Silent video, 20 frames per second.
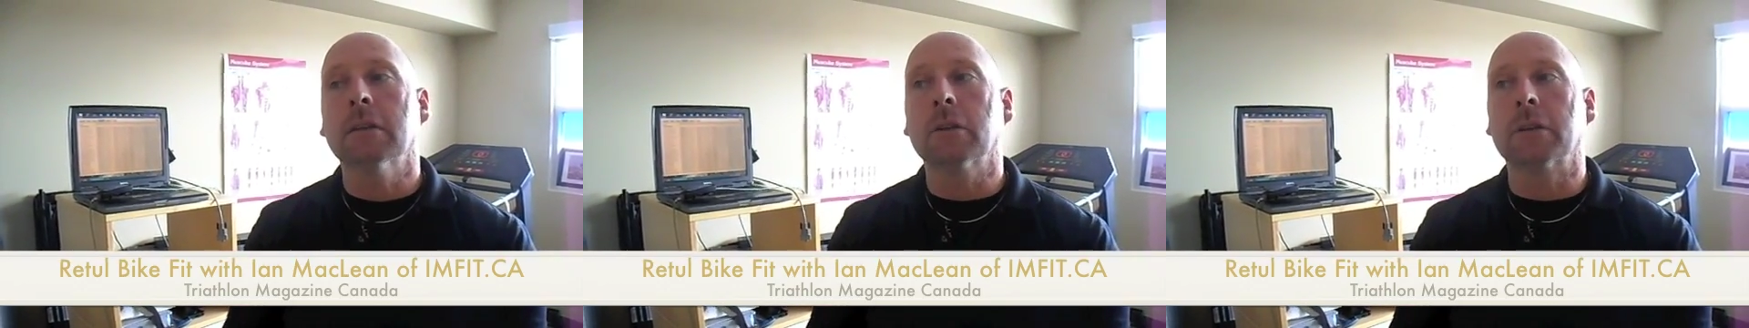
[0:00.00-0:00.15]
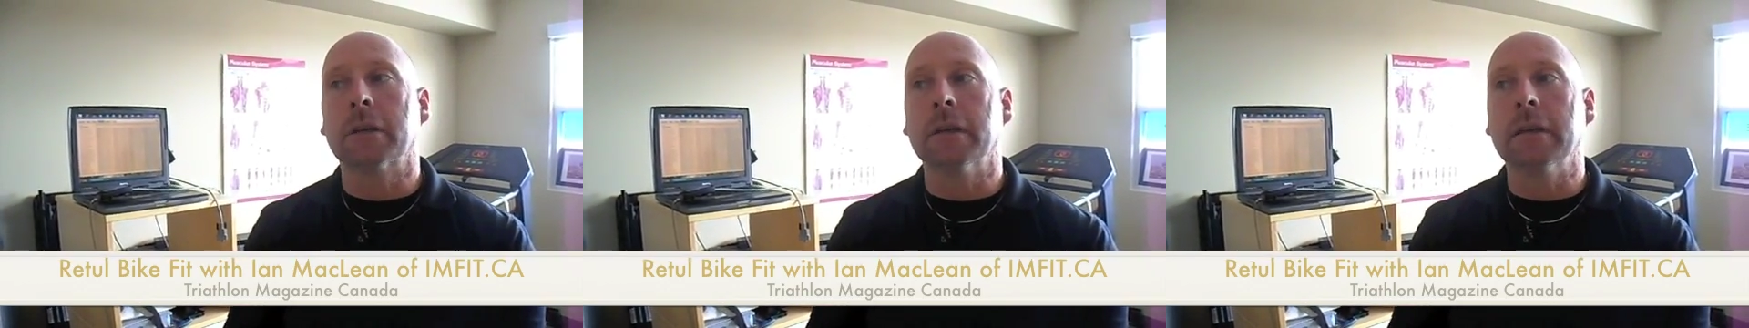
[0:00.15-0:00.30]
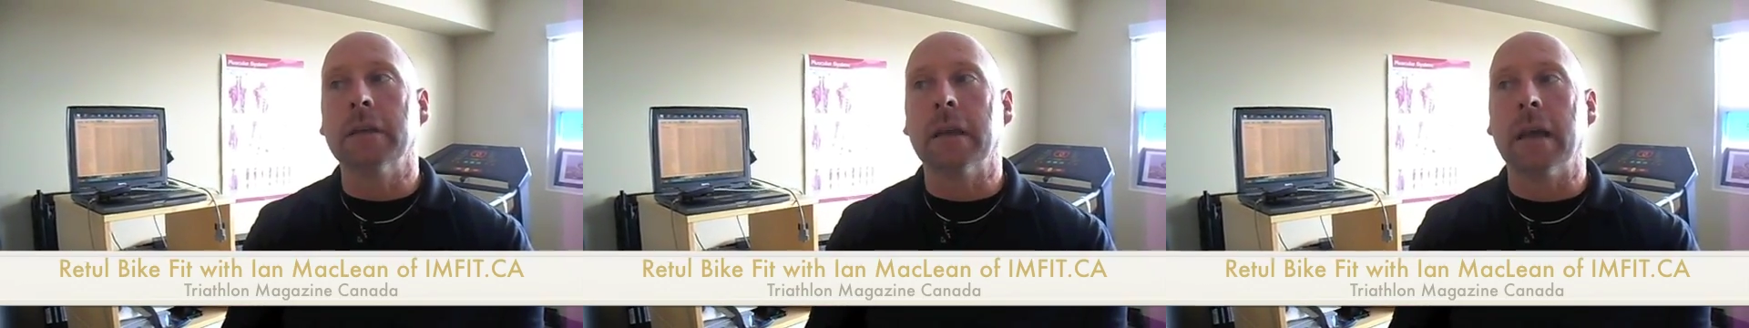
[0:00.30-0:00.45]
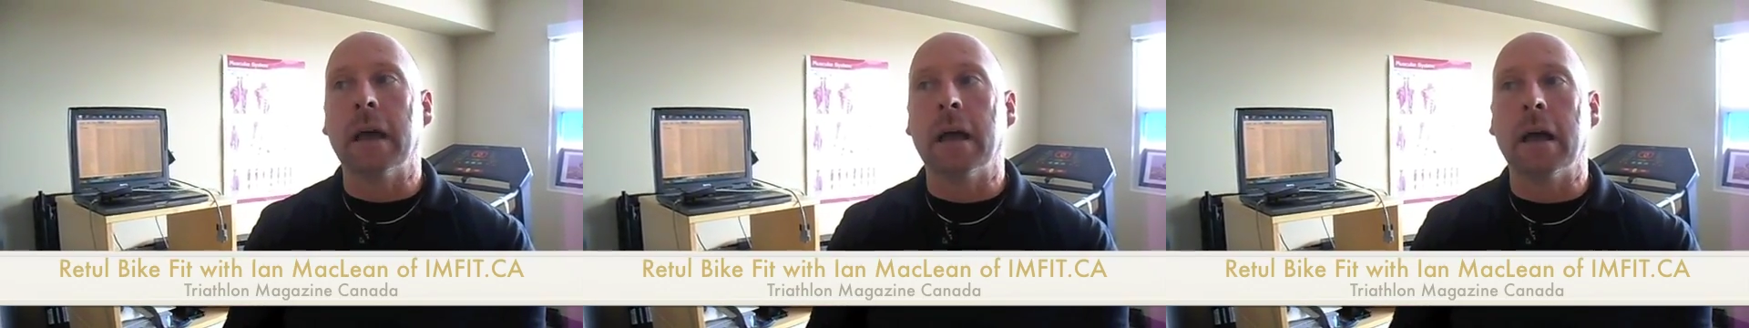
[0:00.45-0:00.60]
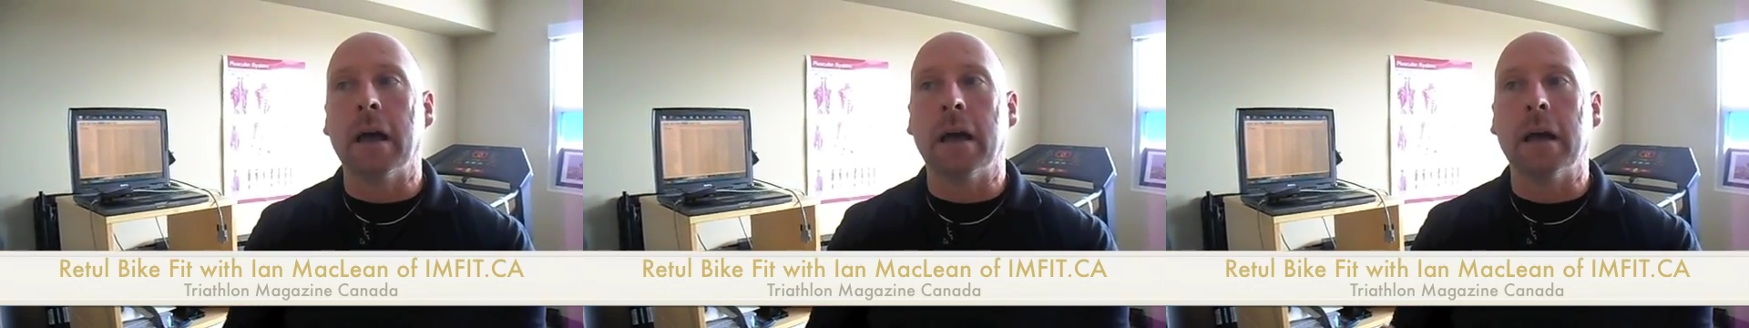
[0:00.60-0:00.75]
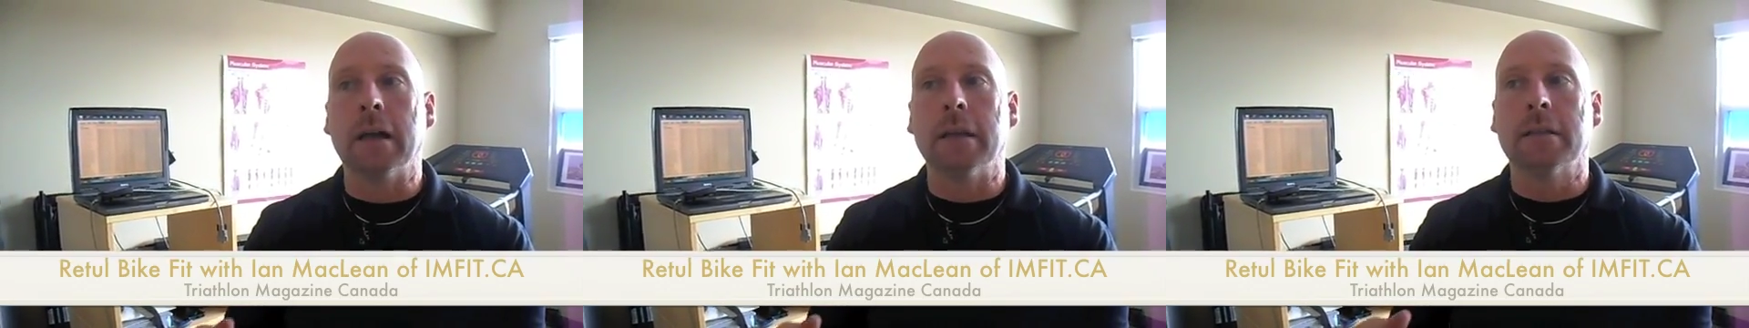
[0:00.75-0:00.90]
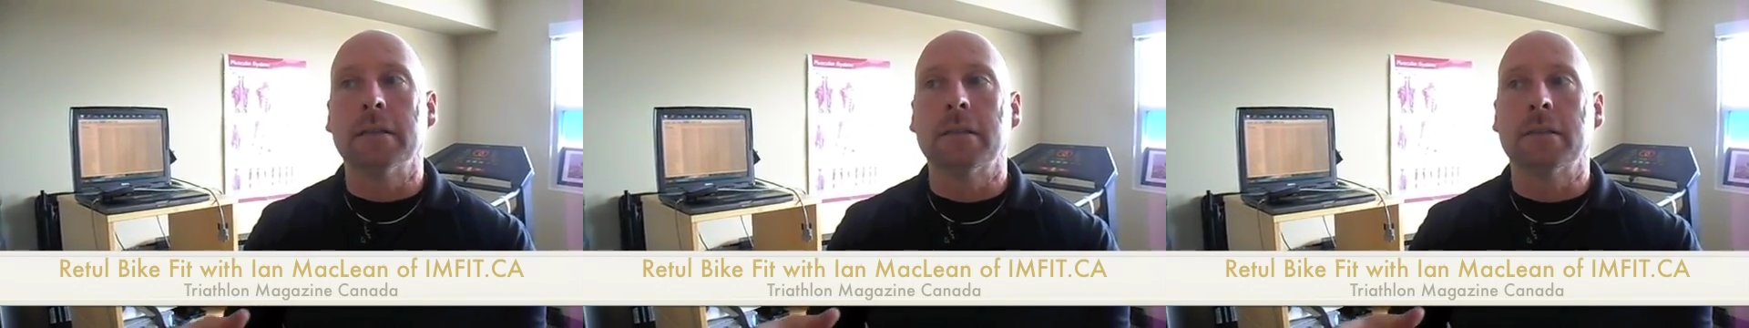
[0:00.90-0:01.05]
looking
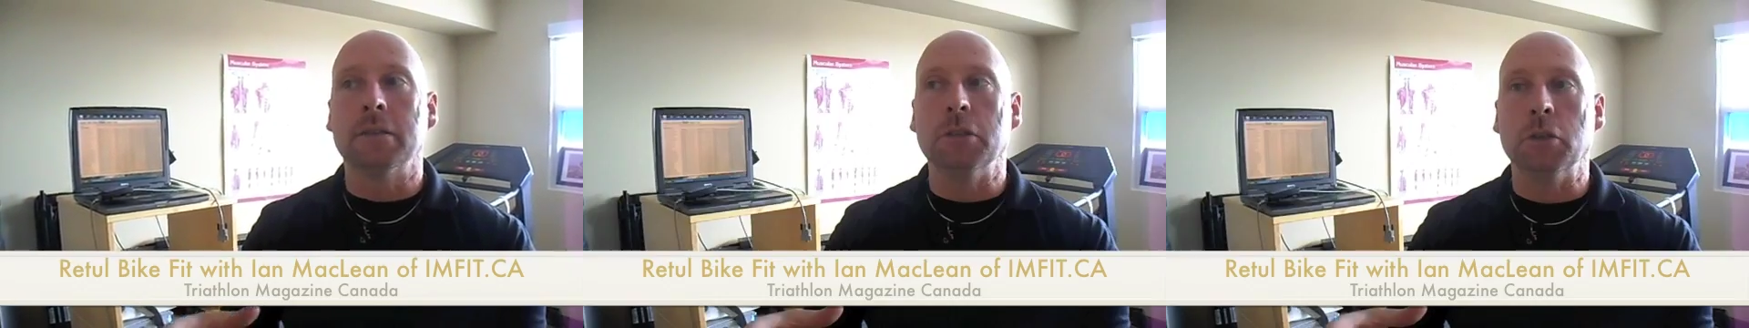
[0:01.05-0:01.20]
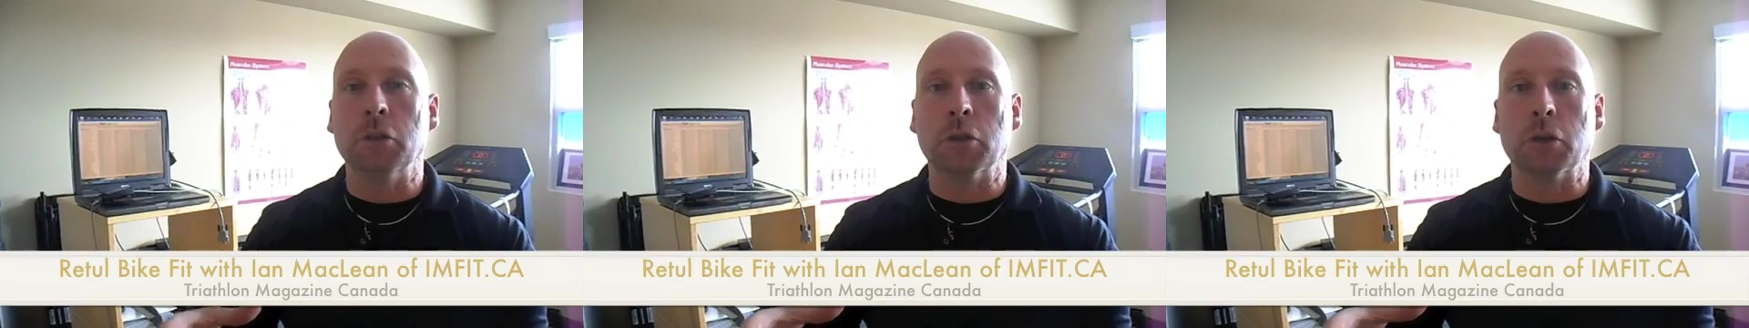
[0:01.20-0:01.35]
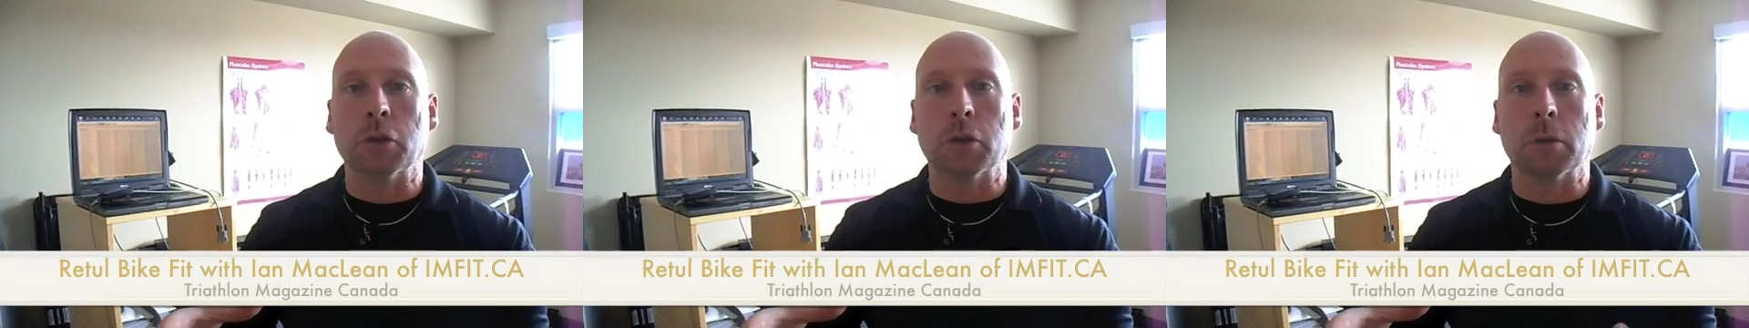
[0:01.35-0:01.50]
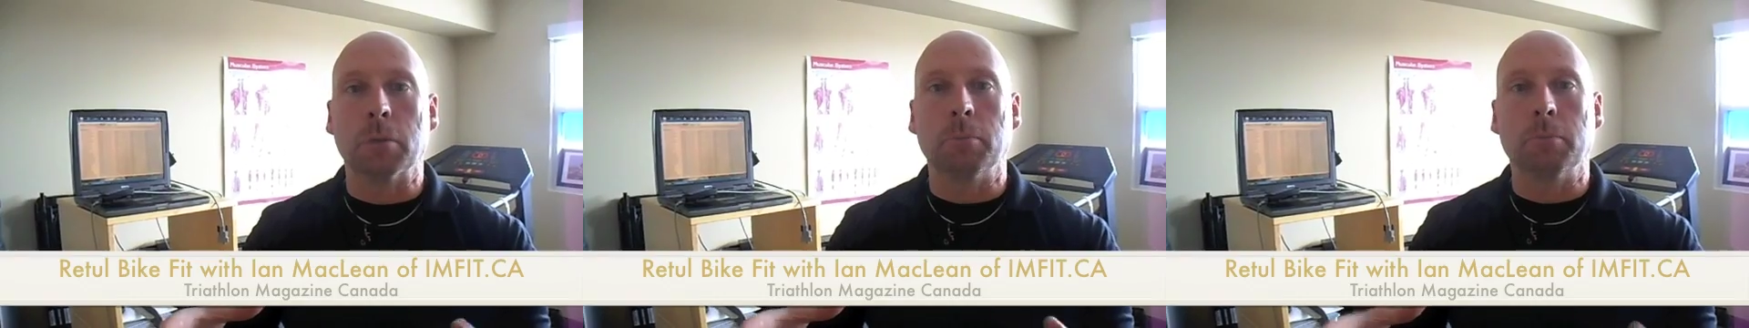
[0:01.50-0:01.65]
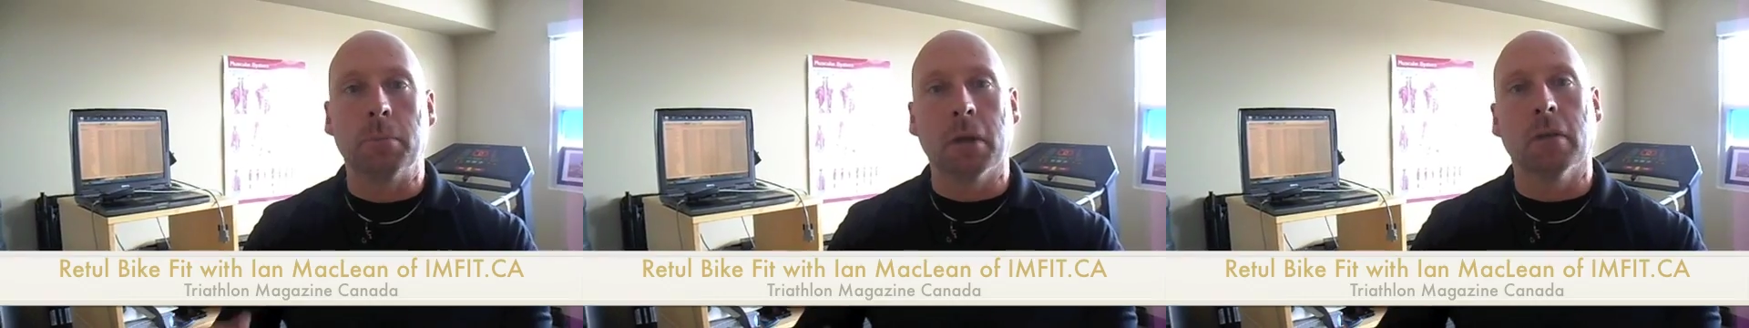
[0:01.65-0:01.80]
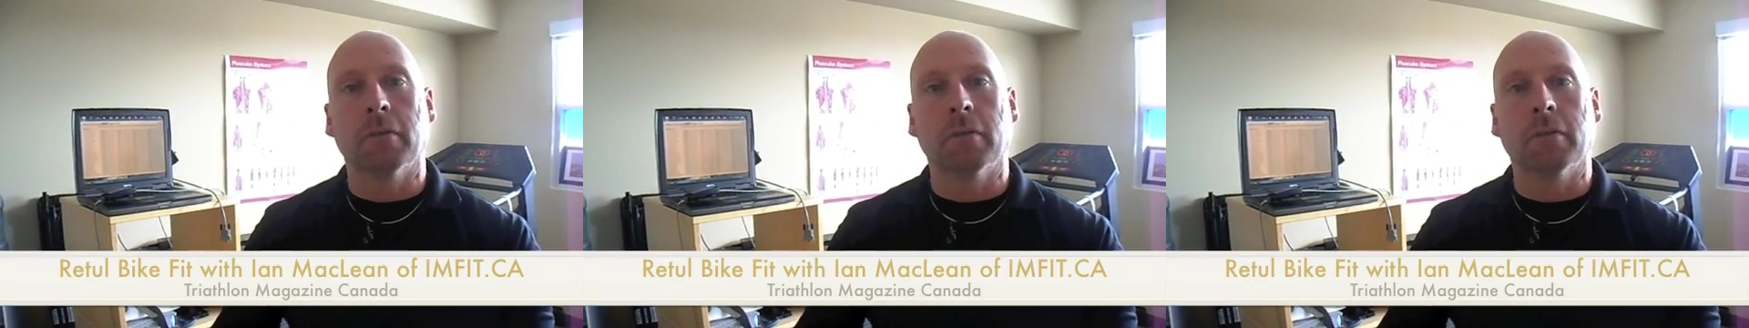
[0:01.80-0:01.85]
at your